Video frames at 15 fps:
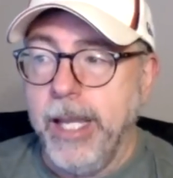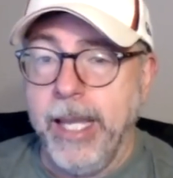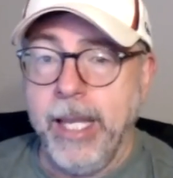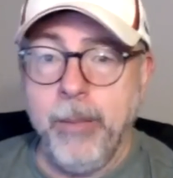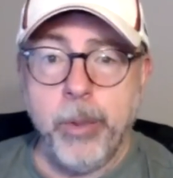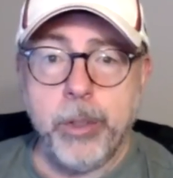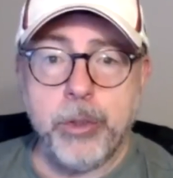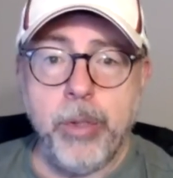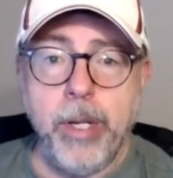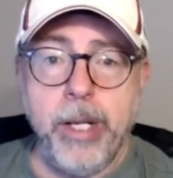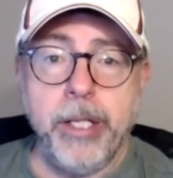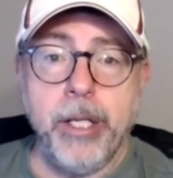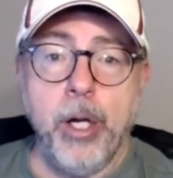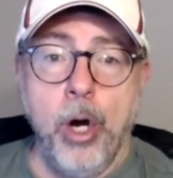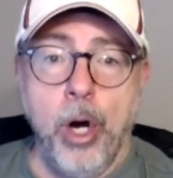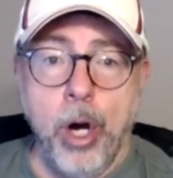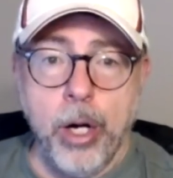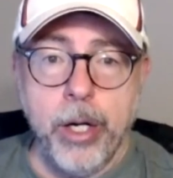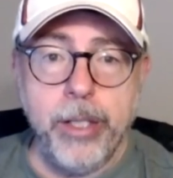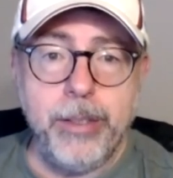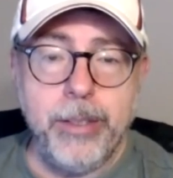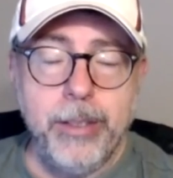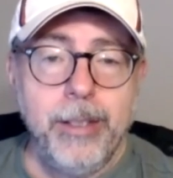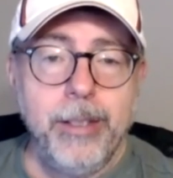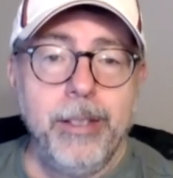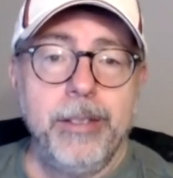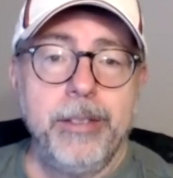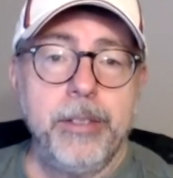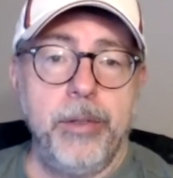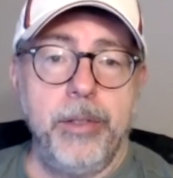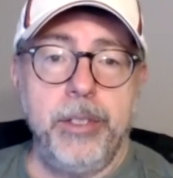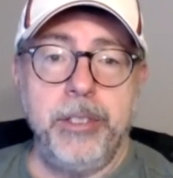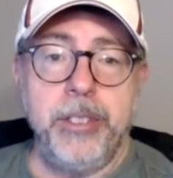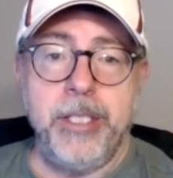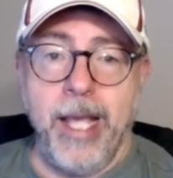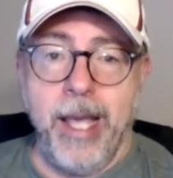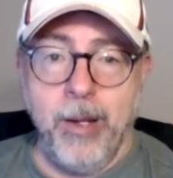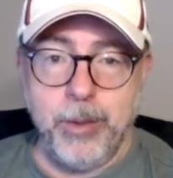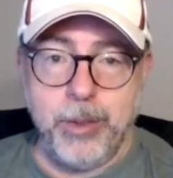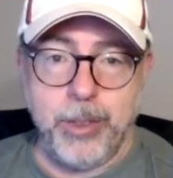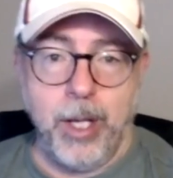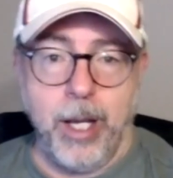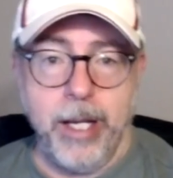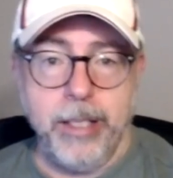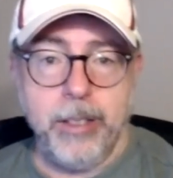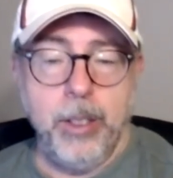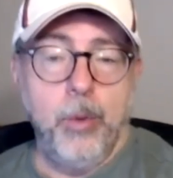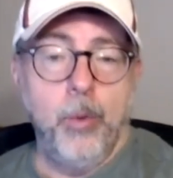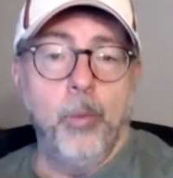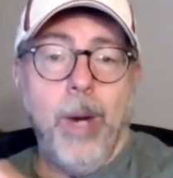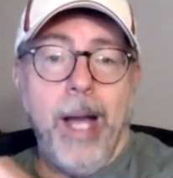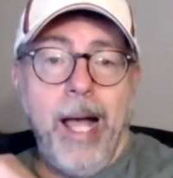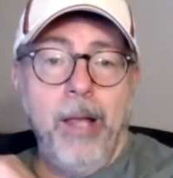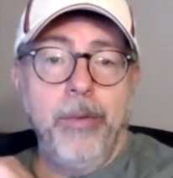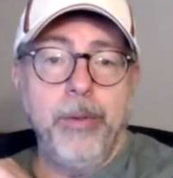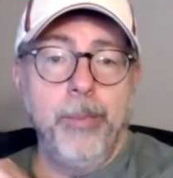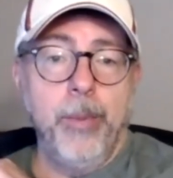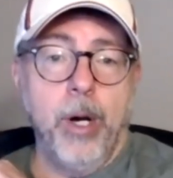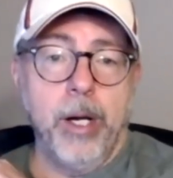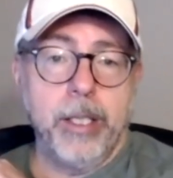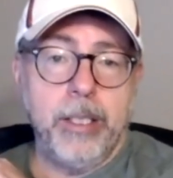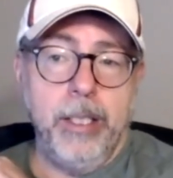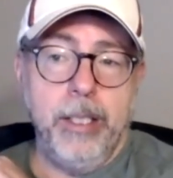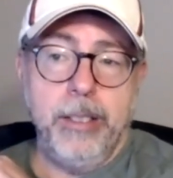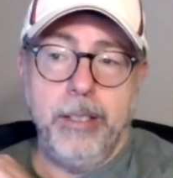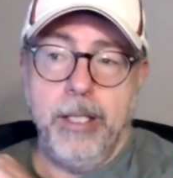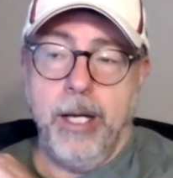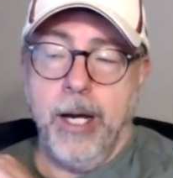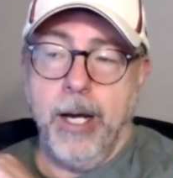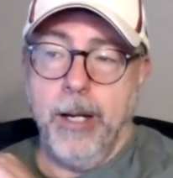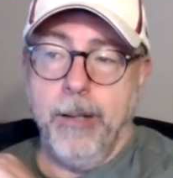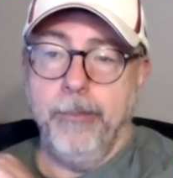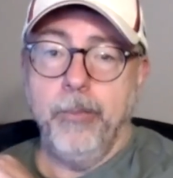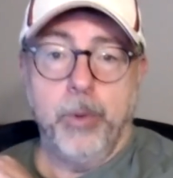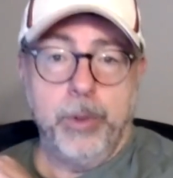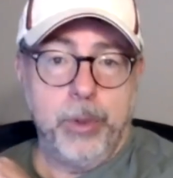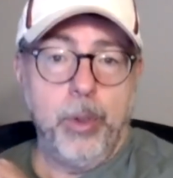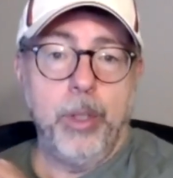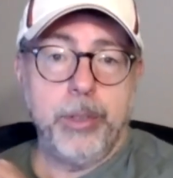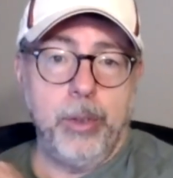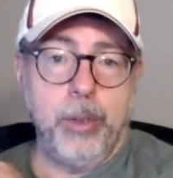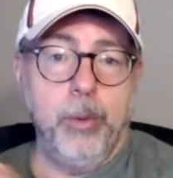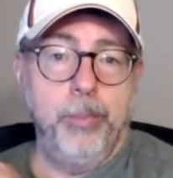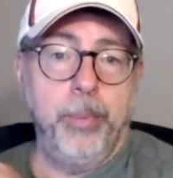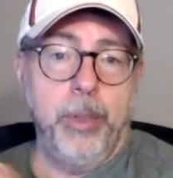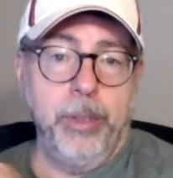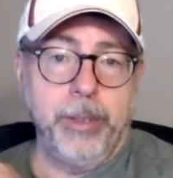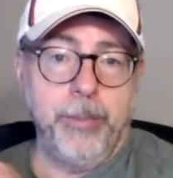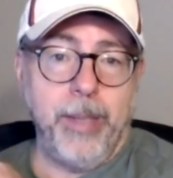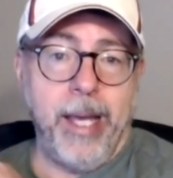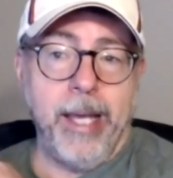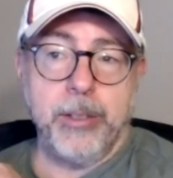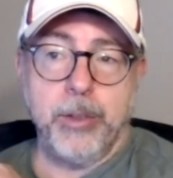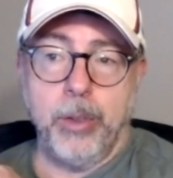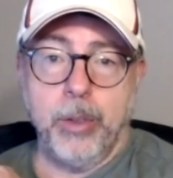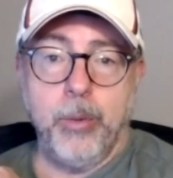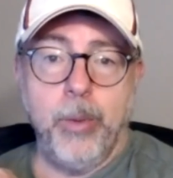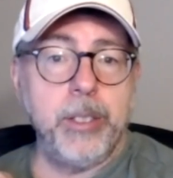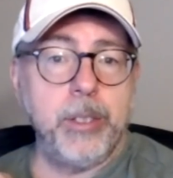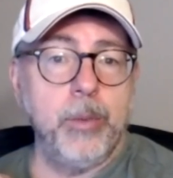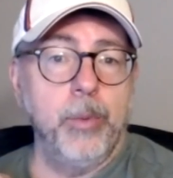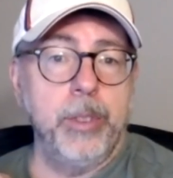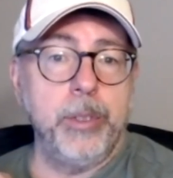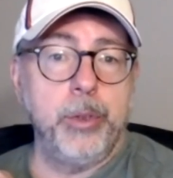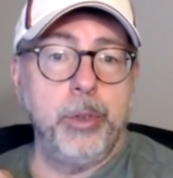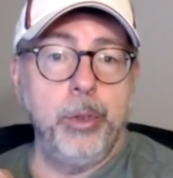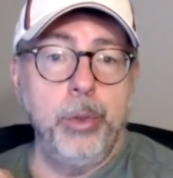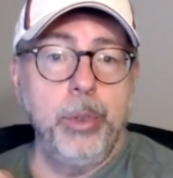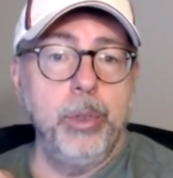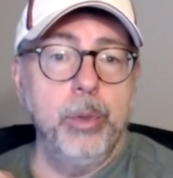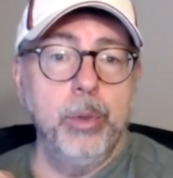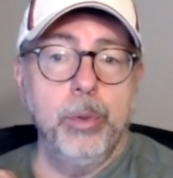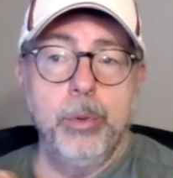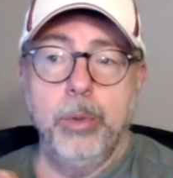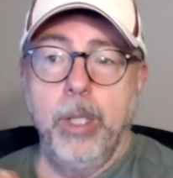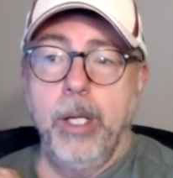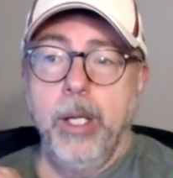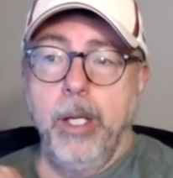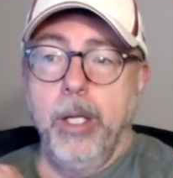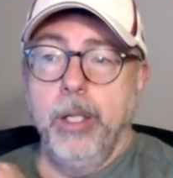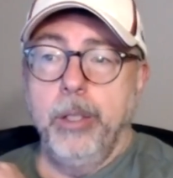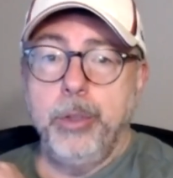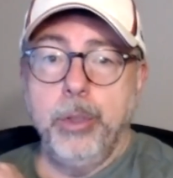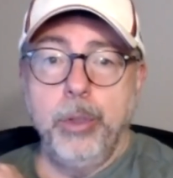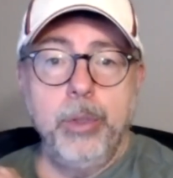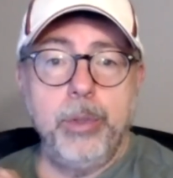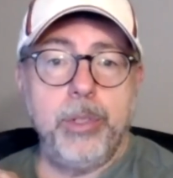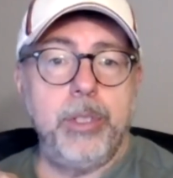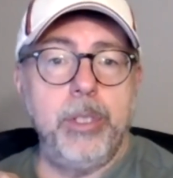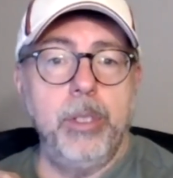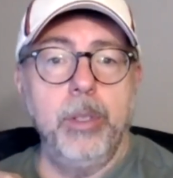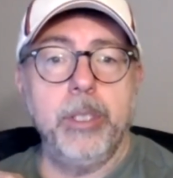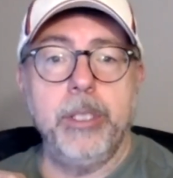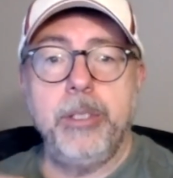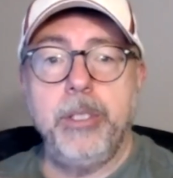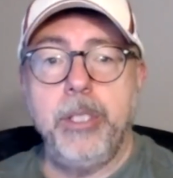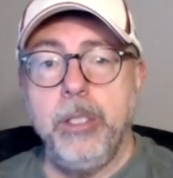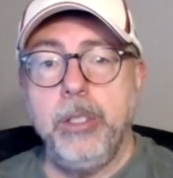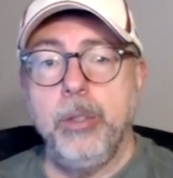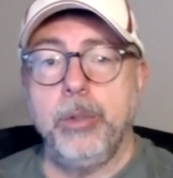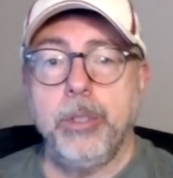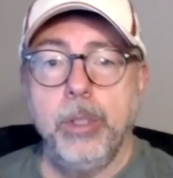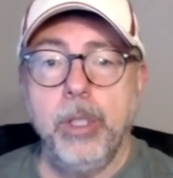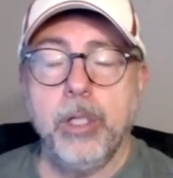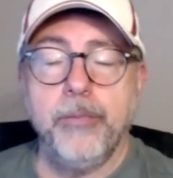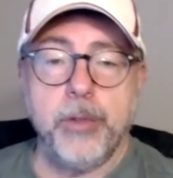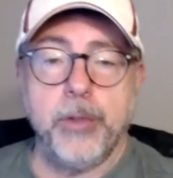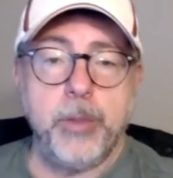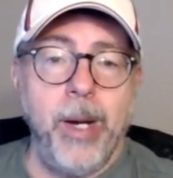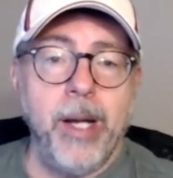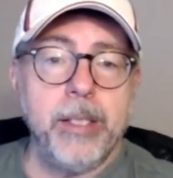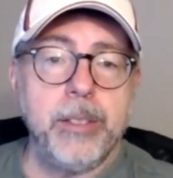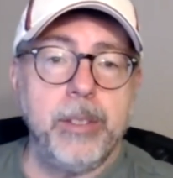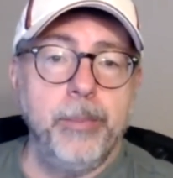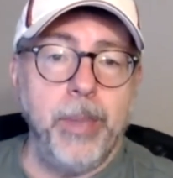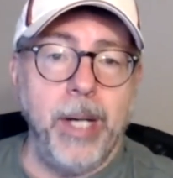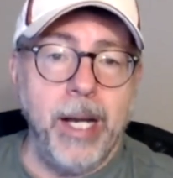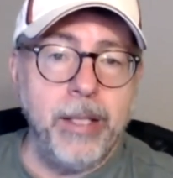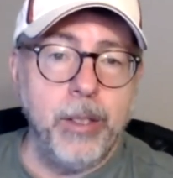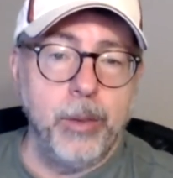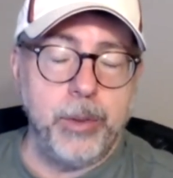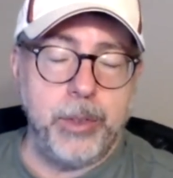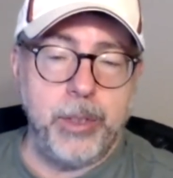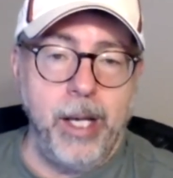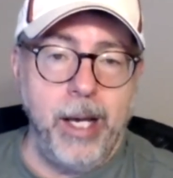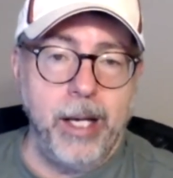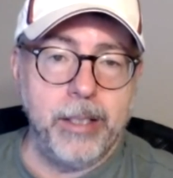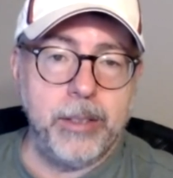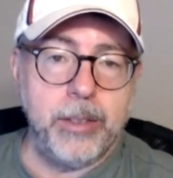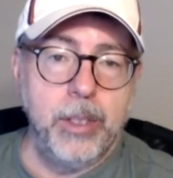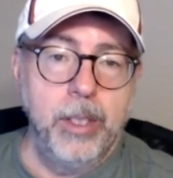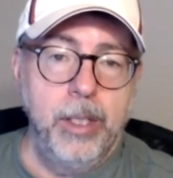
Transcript: and were trading hard to the downside while the market um, was also pulling back. So the question was, do you do you still continue to look for spots to buy those stocks,